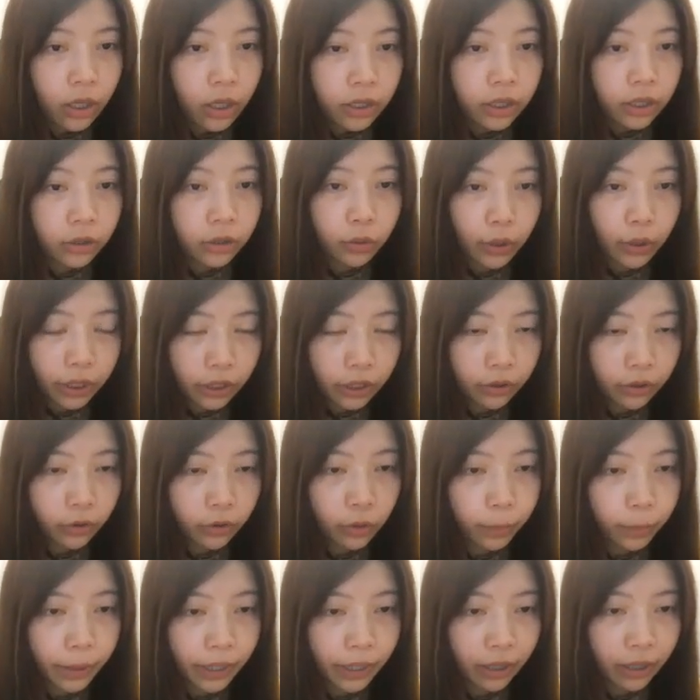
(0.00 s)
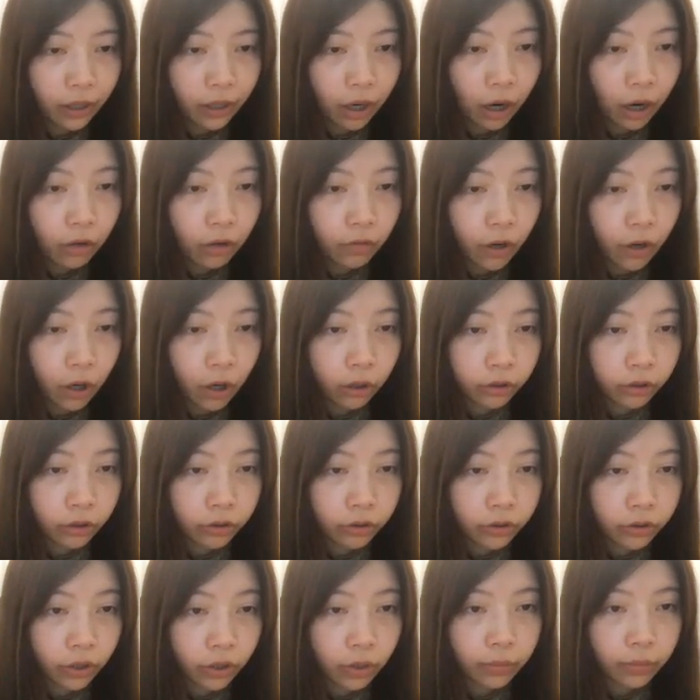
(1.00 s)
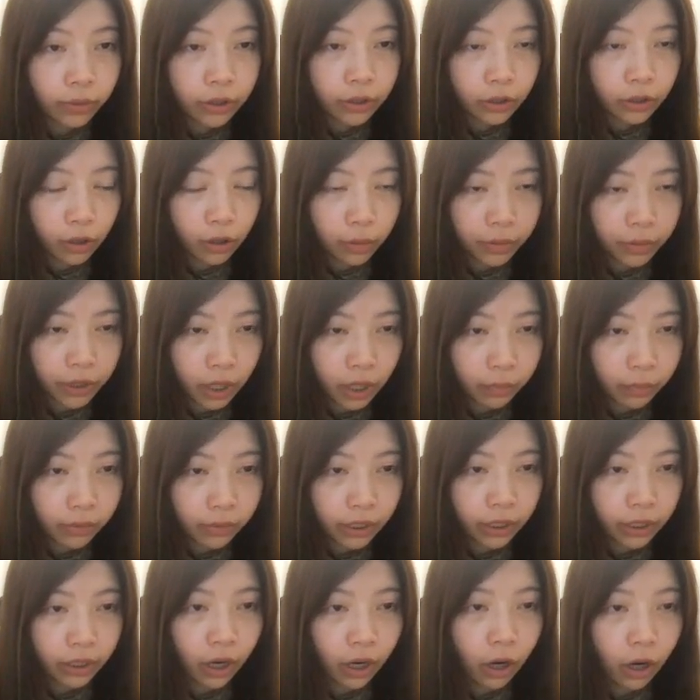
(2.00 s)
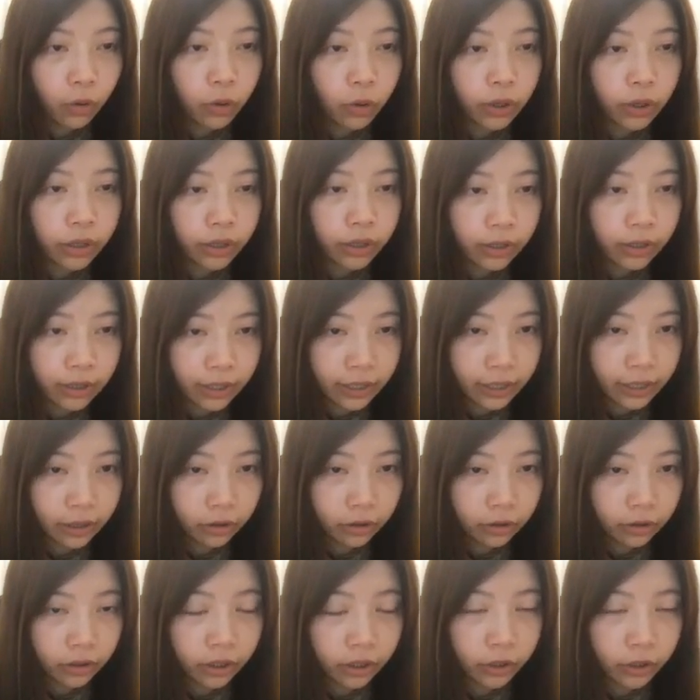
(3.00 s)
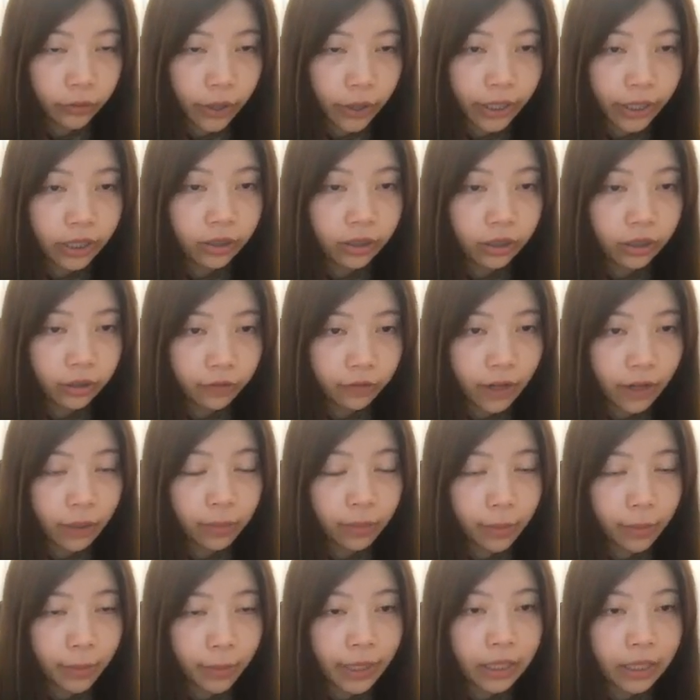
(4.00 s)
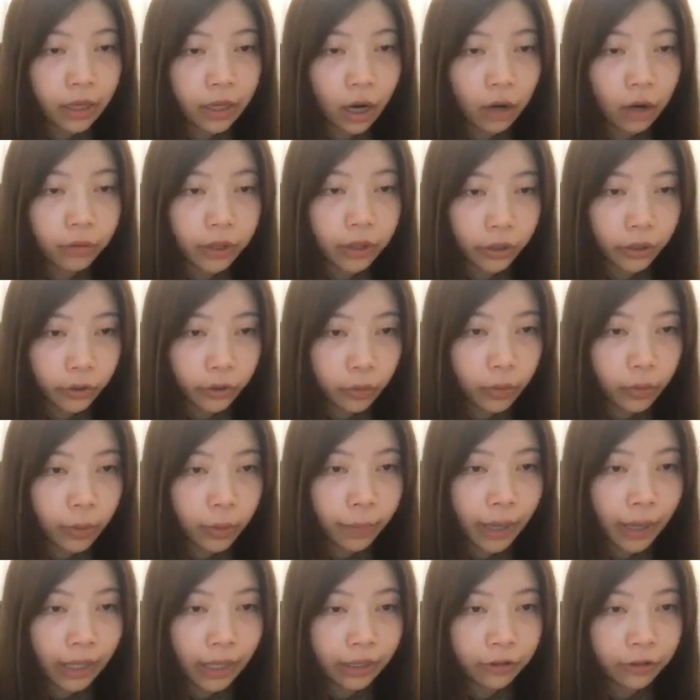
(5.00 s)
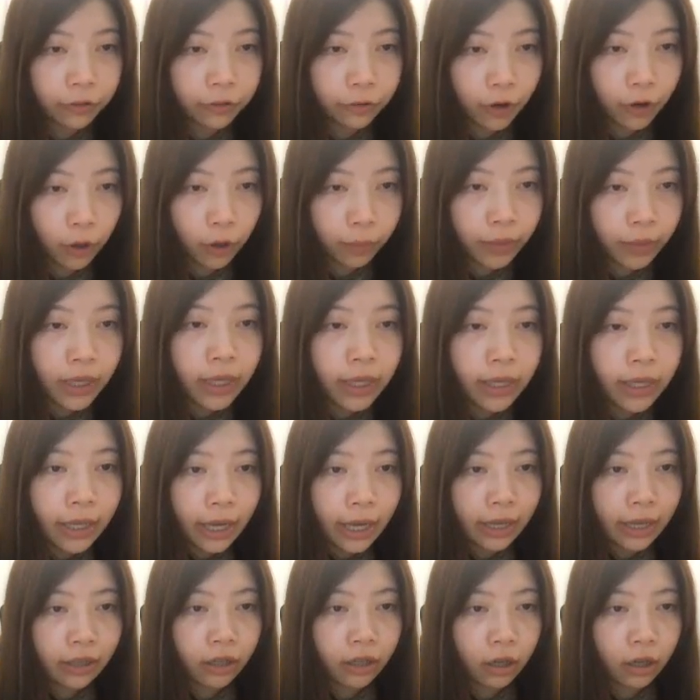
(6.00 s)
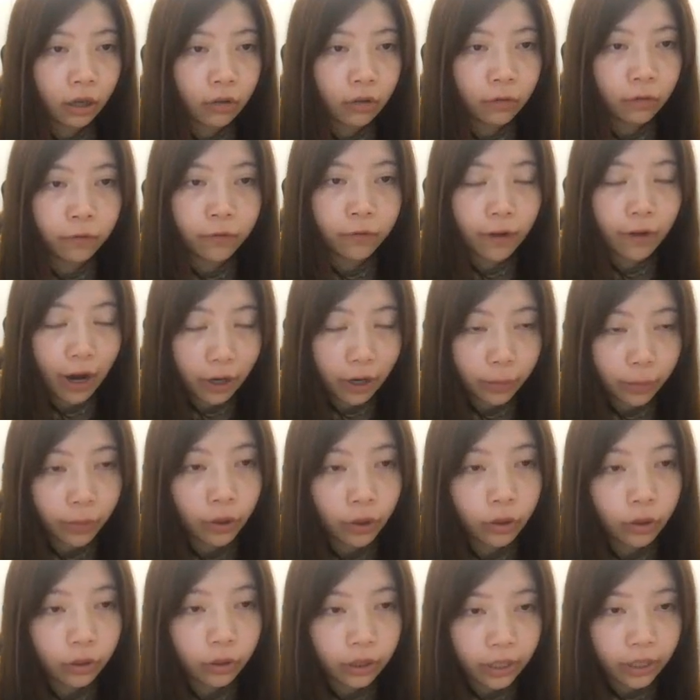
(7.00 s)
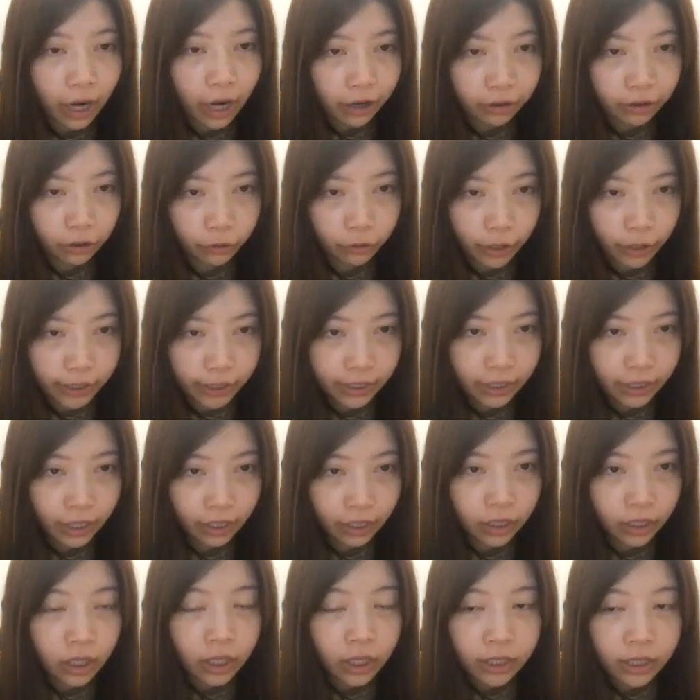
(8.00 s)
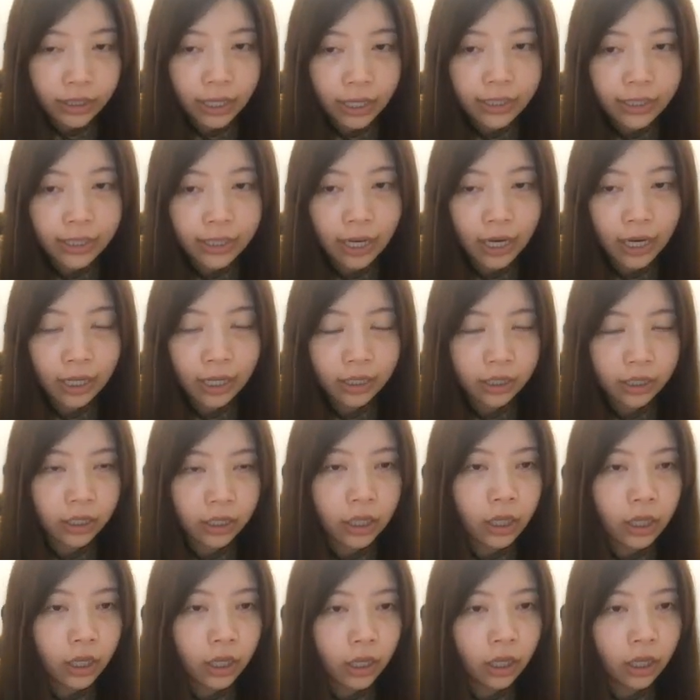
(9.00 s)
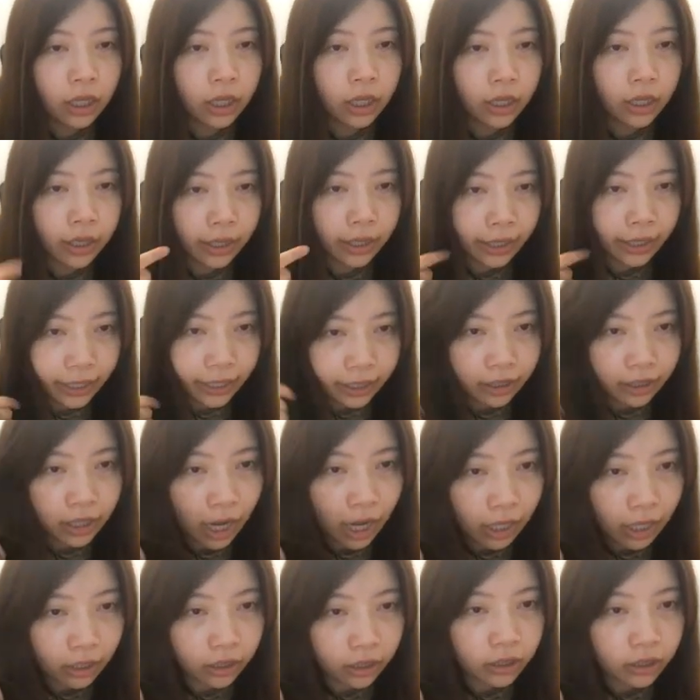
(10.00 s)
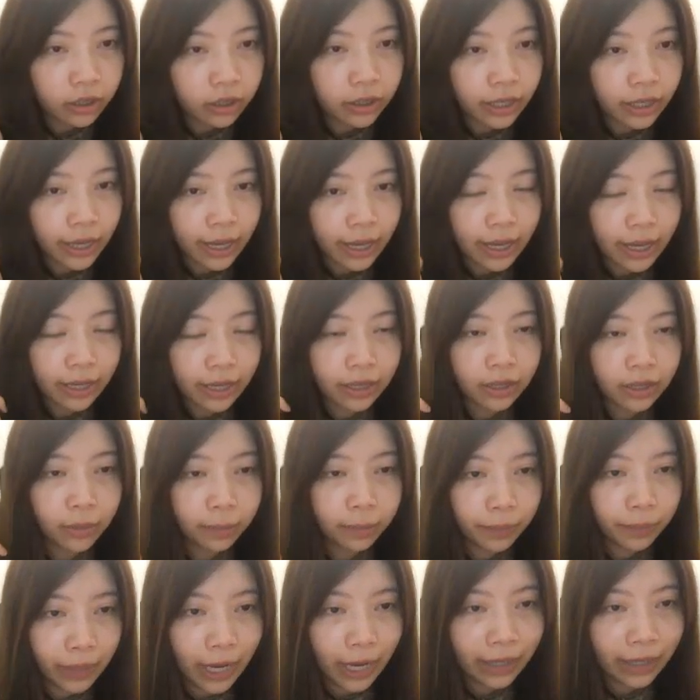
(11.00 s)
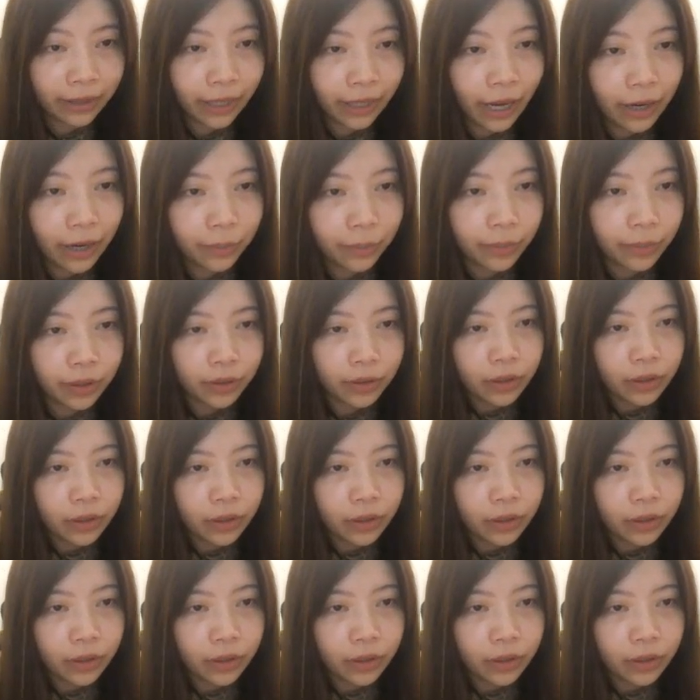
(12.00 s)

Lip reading: The 22 pair of autosome chromosomes in our cells direct development of the human body form and of variable characteristics such as hair color and blood type.